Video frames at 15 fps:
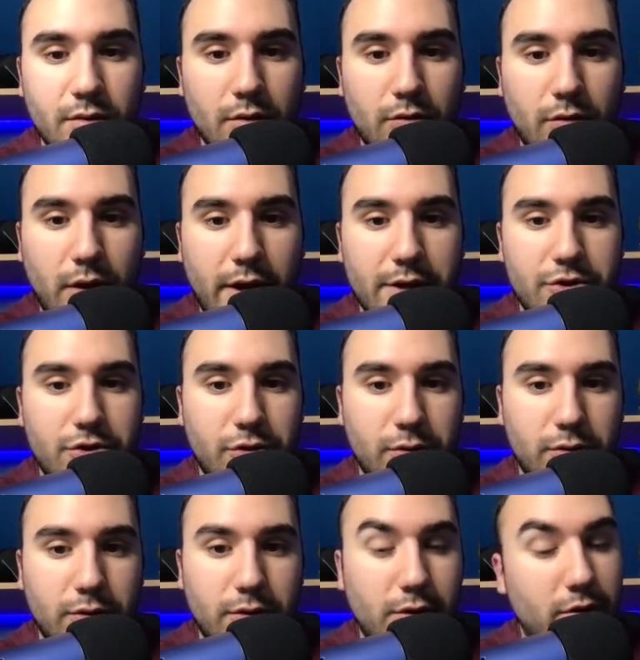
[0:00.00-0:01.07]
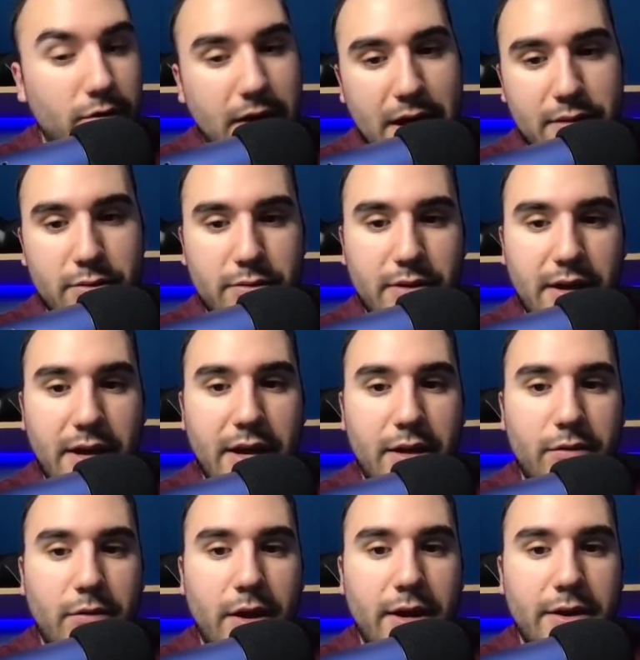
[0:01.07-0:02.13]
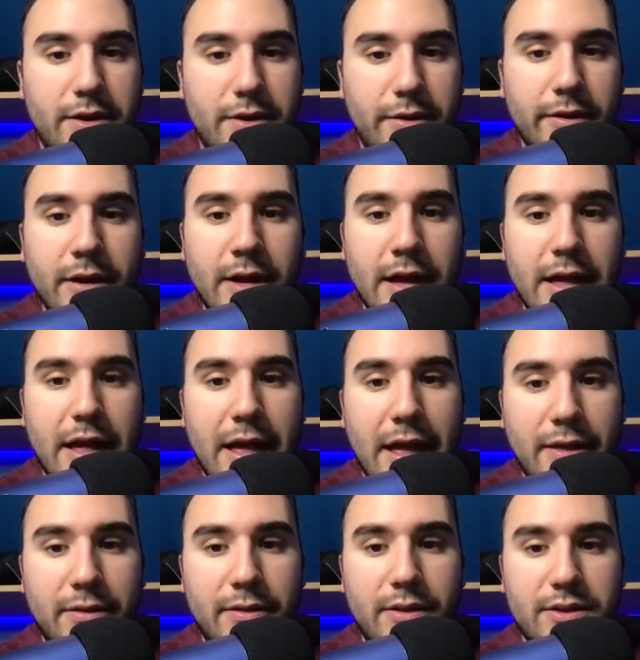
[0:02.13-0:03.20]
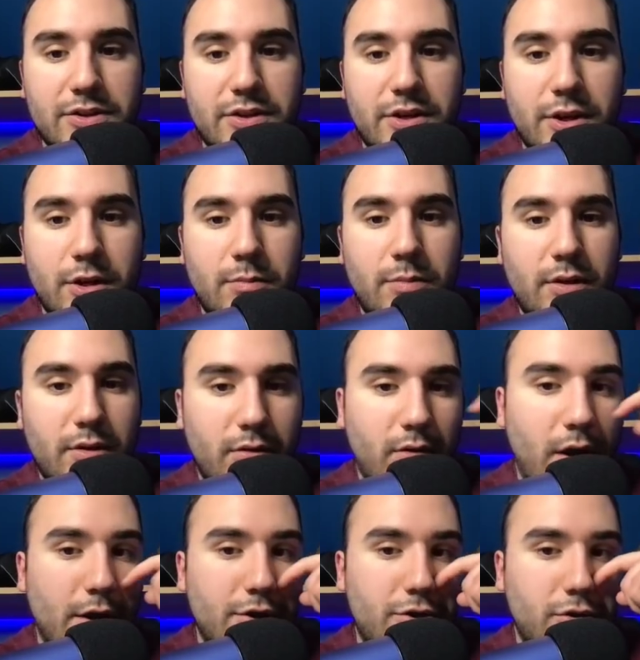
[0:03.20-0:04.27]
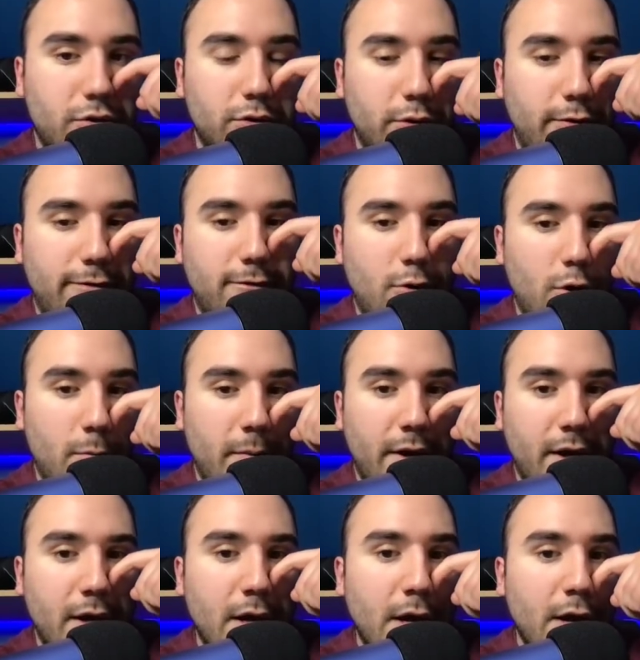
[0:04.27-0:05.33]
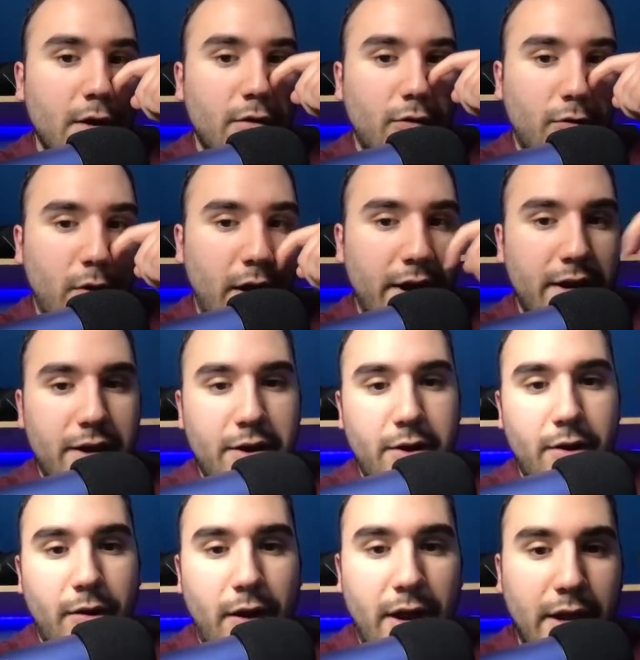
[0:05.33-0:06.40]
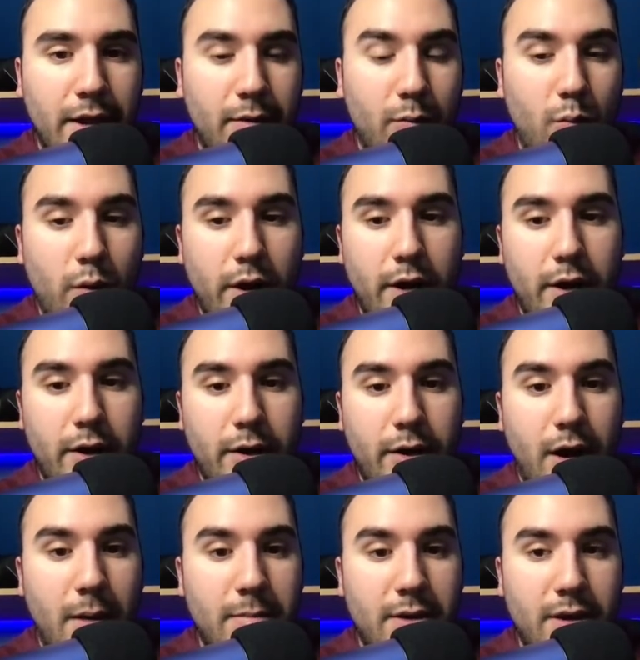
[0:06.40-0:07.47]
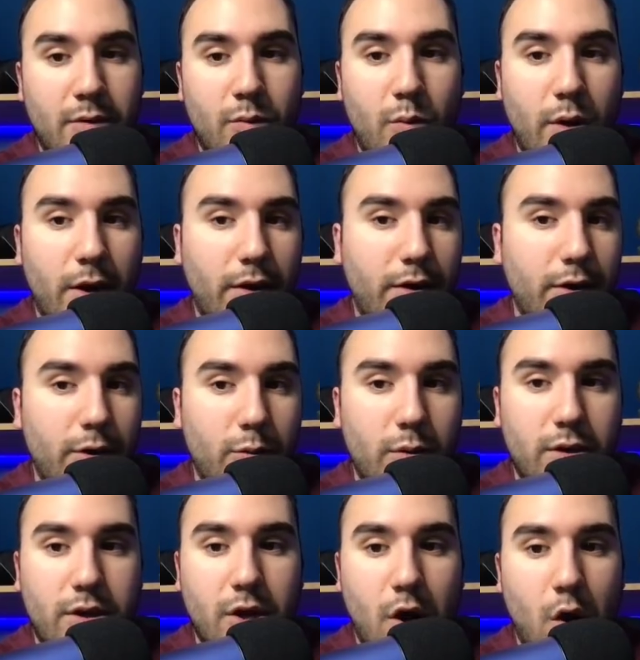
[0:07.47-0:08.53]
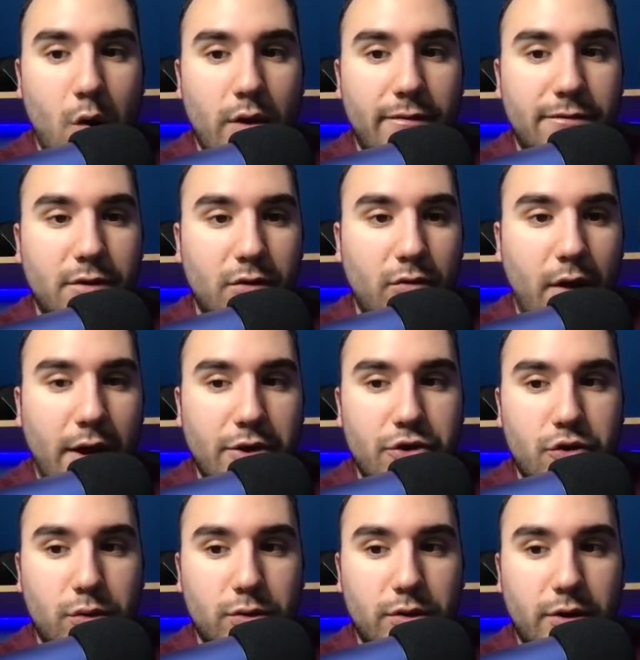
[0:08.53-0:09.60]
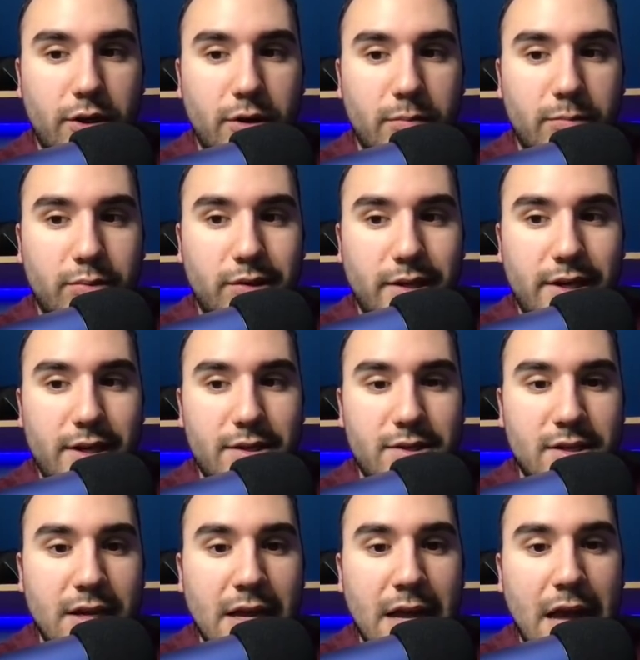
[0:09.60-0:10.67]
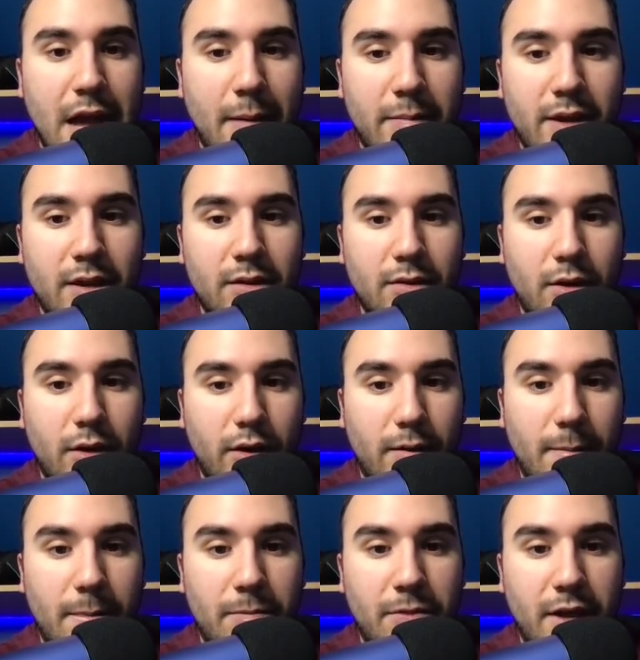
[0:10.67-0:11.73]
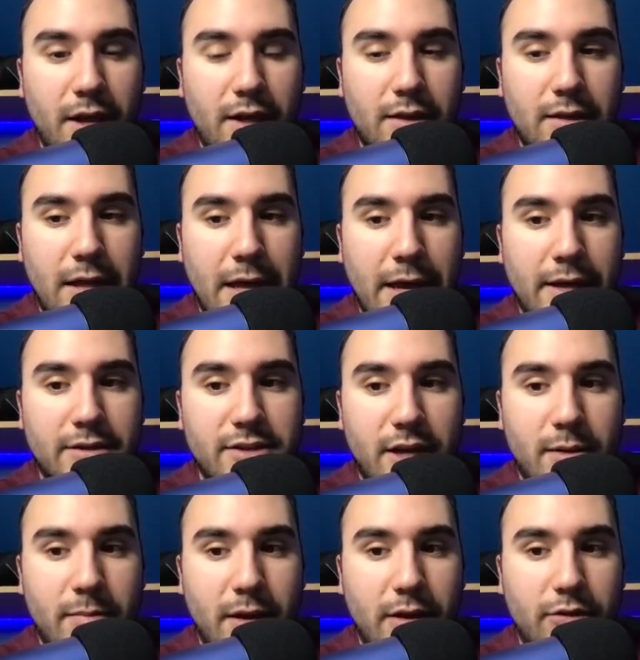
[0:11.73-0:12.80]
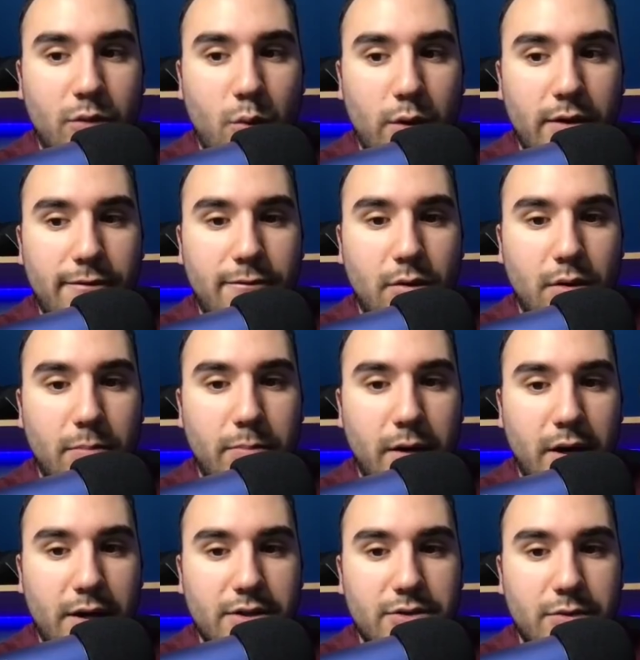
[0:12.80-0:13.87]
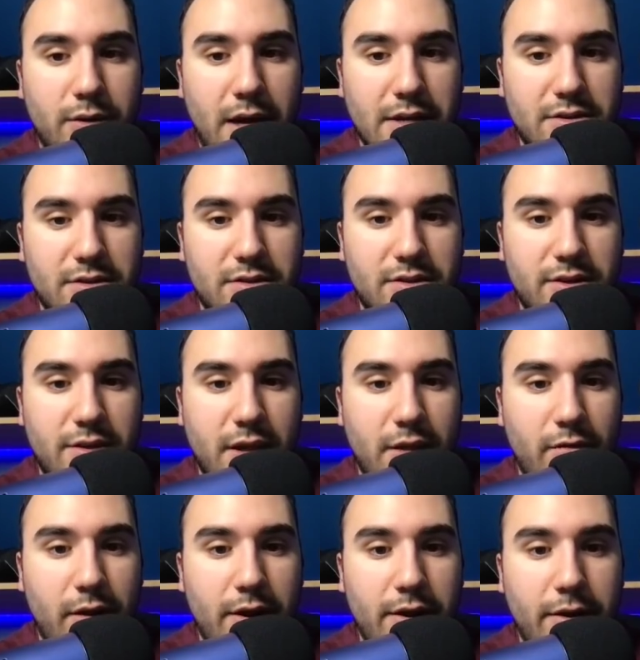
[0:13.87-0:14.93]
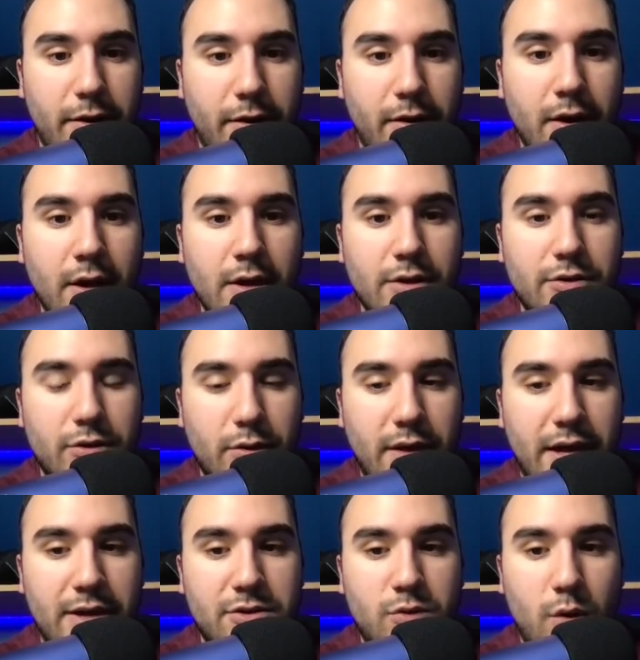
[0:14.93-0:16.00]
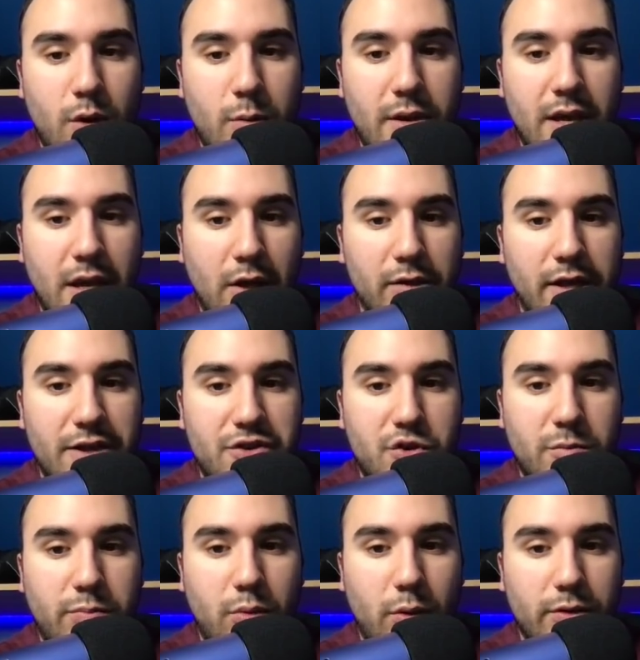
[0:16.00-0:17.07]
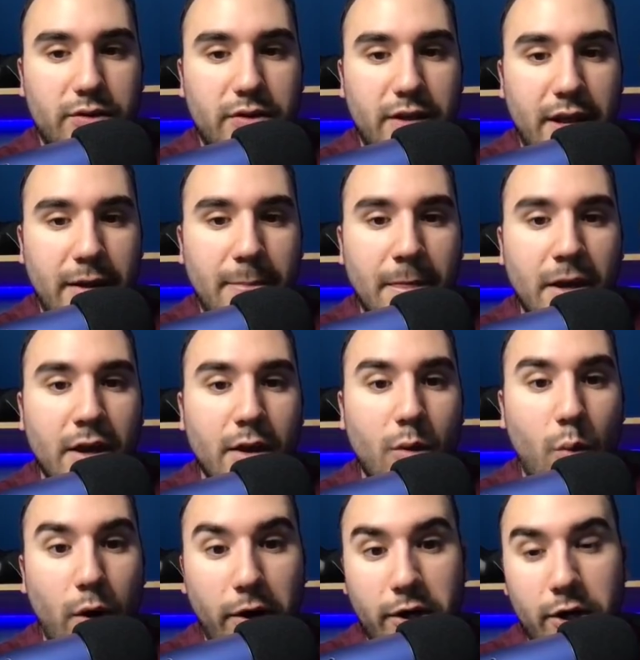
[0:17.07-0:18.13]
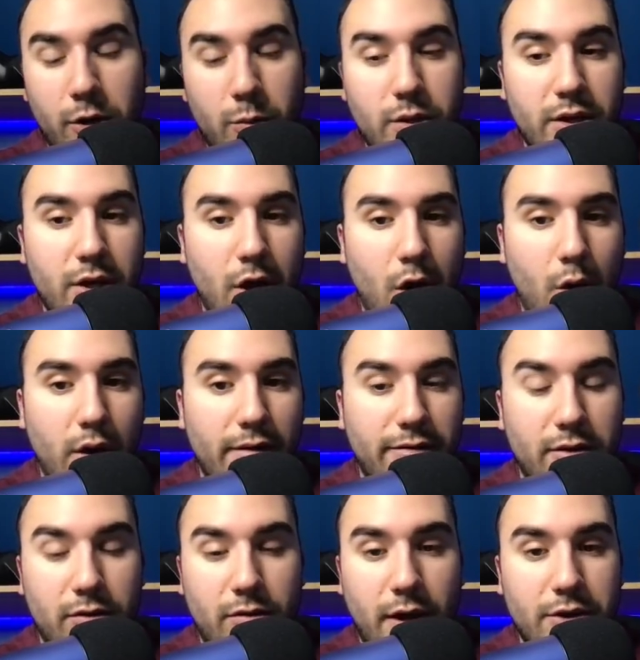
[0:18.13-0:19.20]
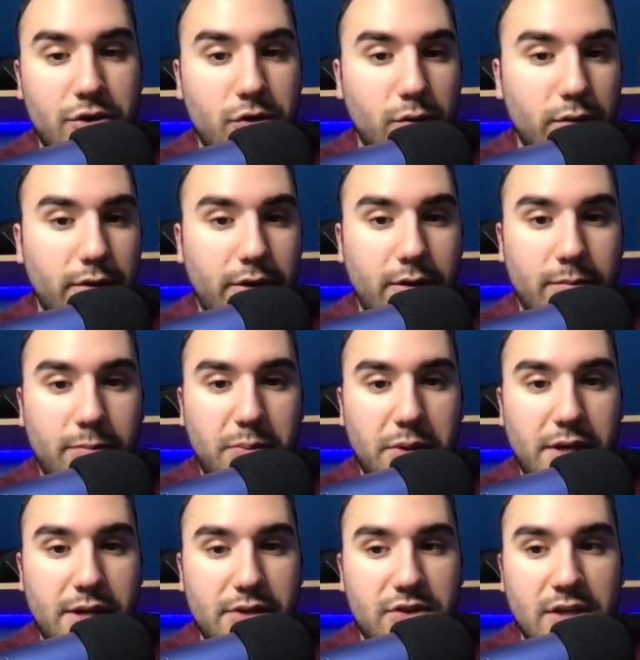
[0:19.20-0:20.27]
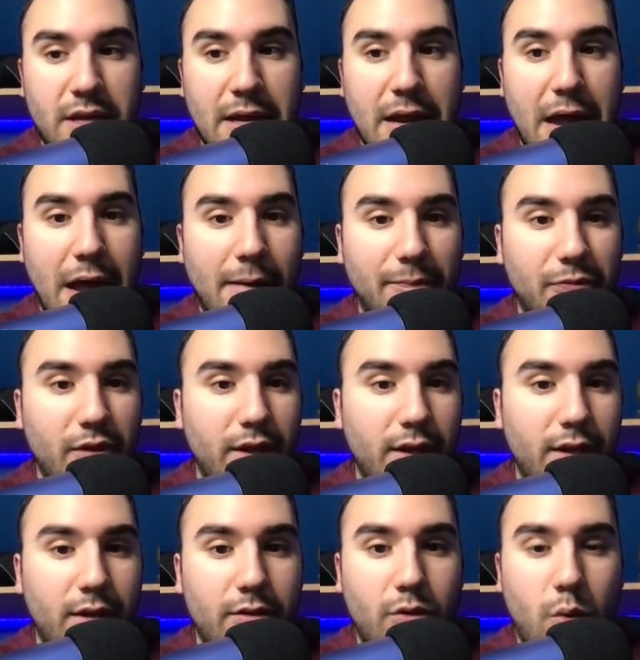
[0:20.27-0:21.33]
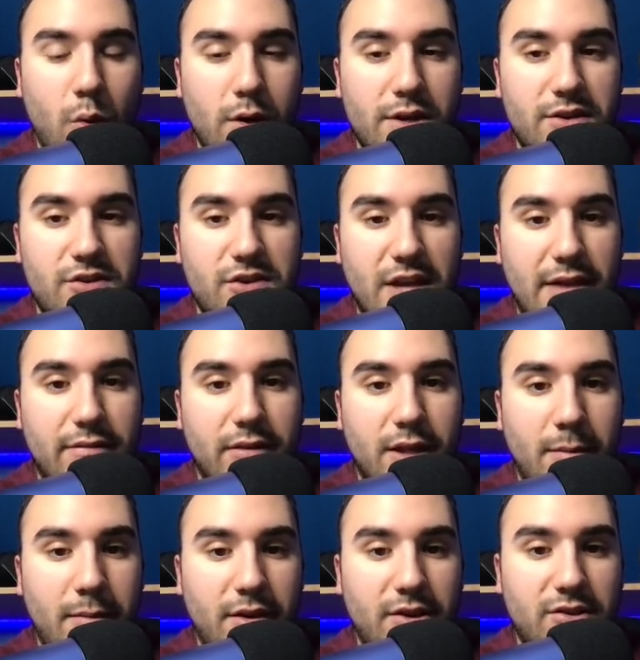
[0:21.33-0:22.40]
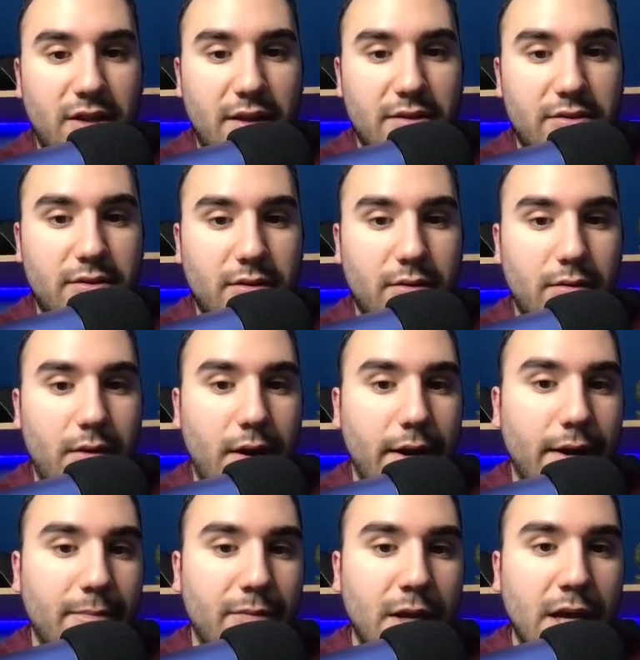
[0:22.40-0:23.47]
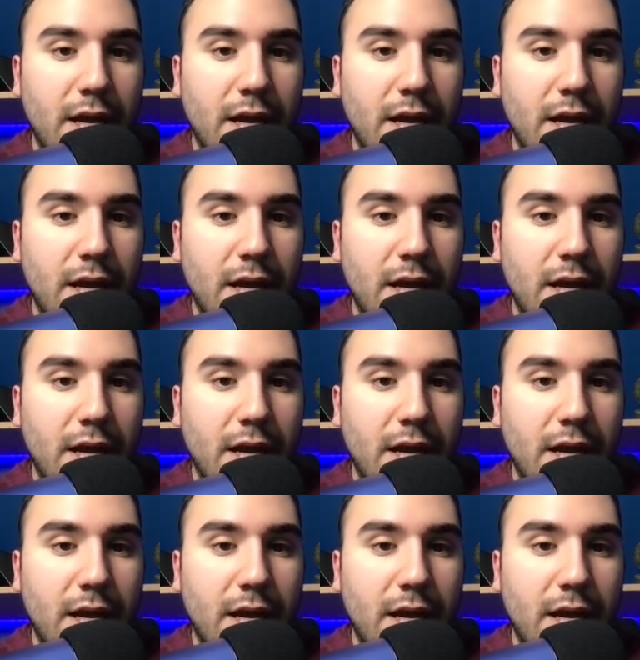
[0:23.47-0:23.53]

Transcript: Right shoulder, or rather the head right here, and this could be the right shoulder forming right here. And where, I mean, where could we go if the right shoulder completes? I mean, look, neckline's at about 24 bucks. You guys can see that right here. So that is where we held as support today. Where could we go if the right shoulder completes? I'm thinking 27. Let me extend this to the right.